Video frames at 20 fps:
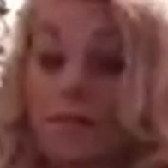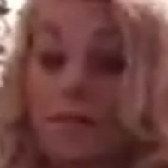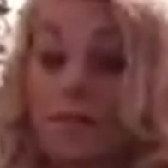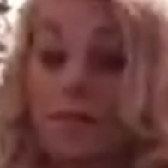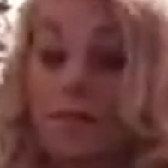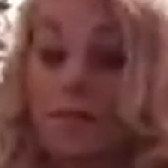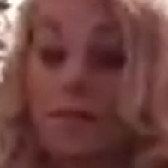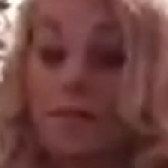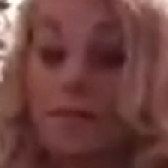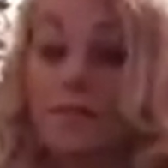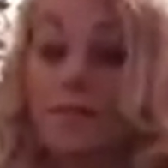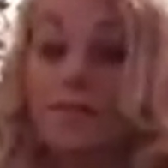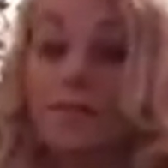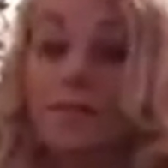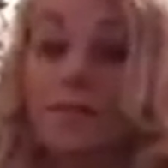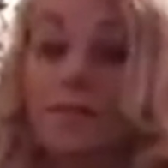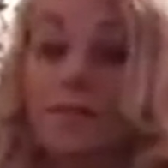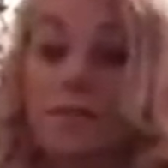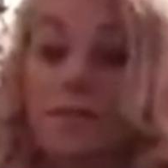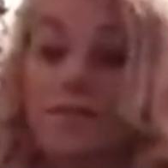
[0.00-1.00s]

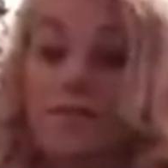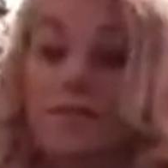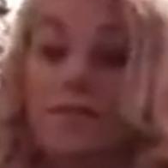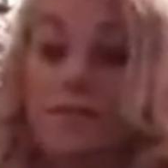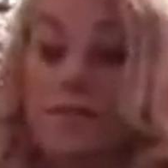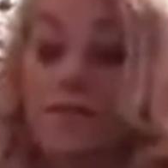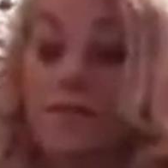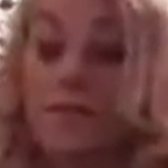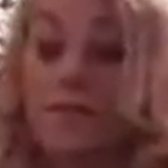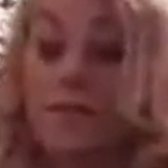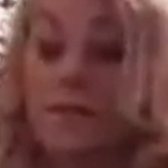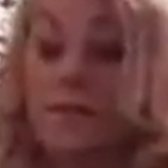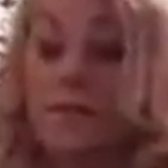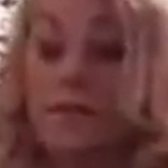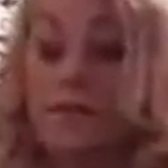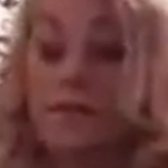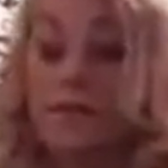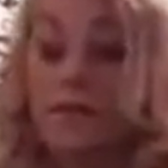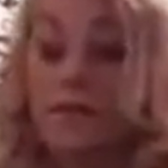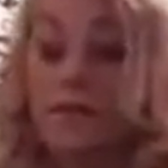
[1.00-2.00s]

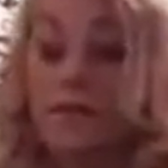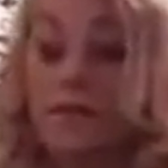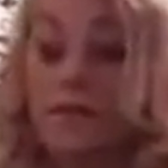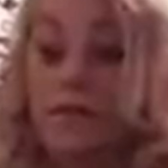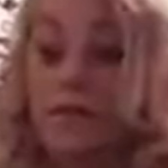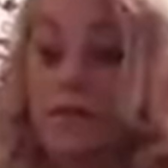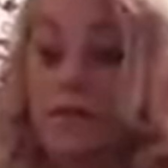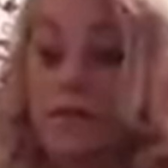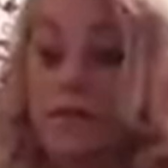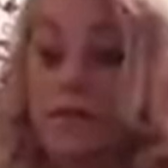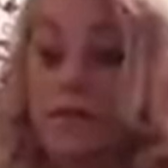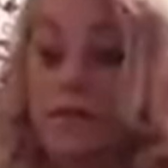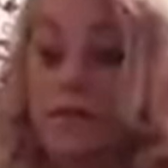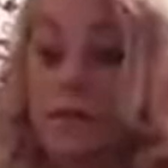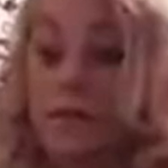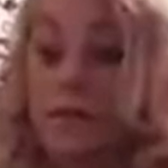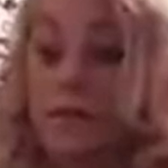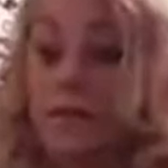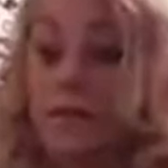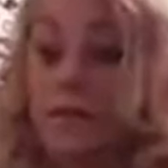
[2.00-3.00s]

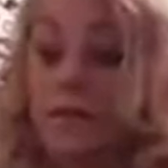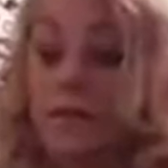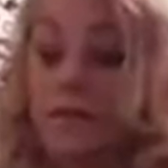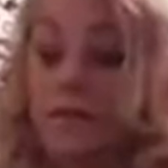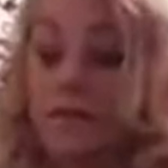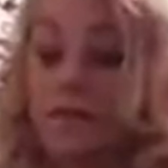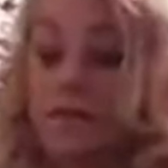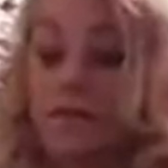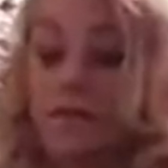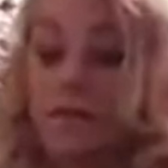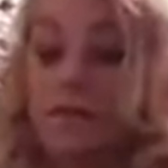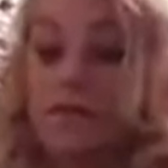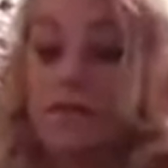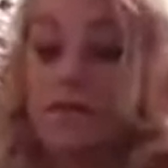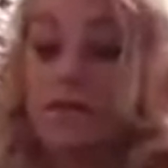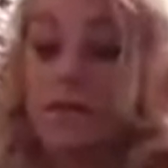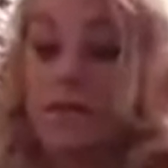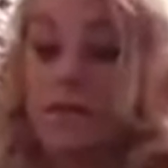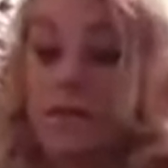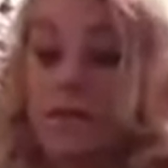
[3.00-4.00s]

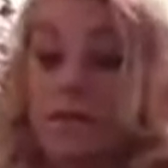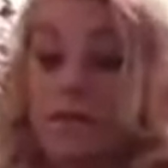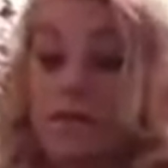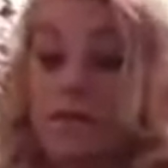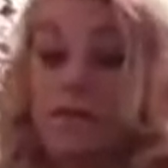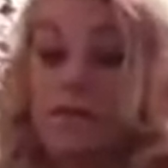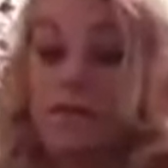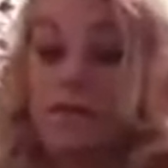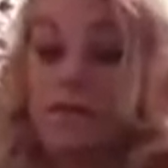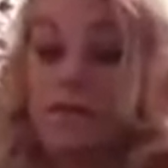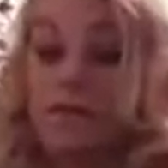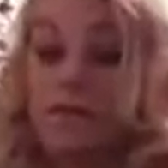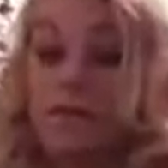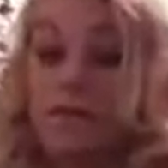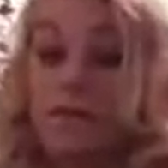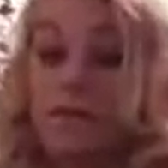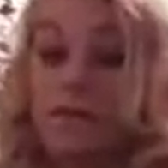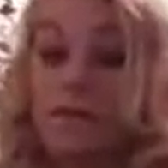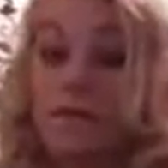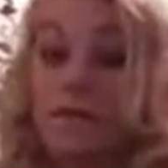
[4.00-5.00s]

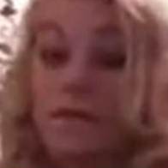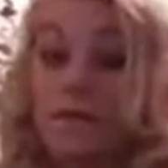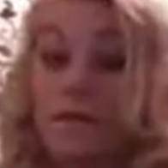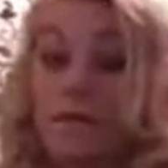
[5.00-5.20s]
[no speech]